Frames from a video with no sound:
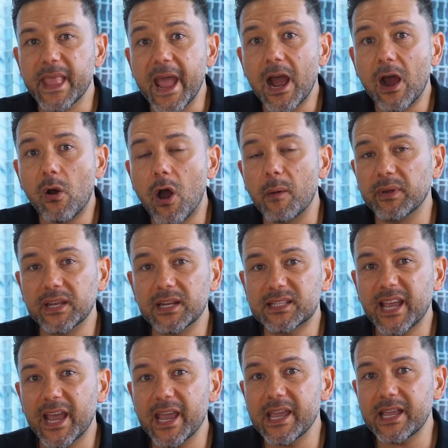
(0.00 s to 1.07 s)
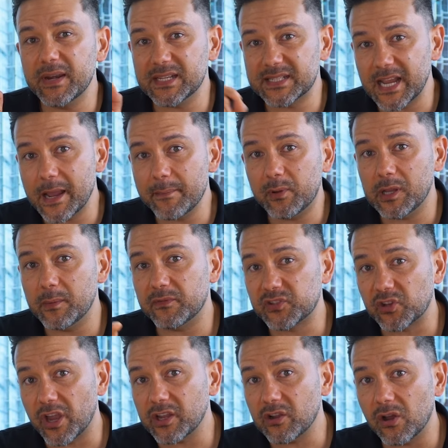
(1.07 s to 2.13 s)
Now, I'm going to take an example of
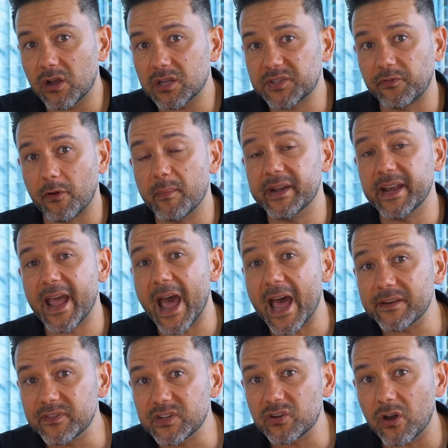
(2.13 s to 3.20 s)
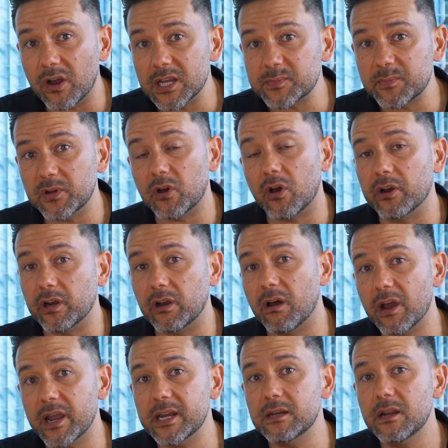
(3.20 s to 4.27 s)
site costs from an advertisement
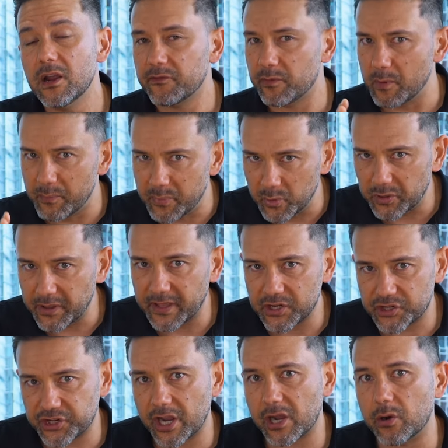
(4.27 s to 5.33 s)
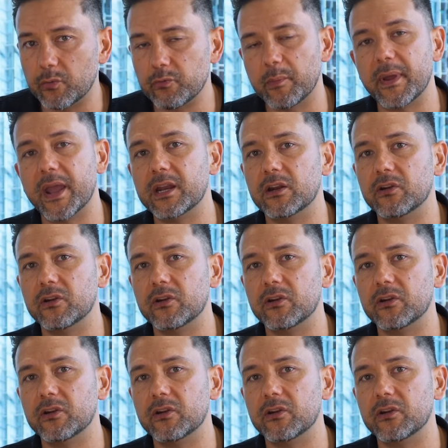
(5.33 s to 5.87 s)
online from a builder that shall remain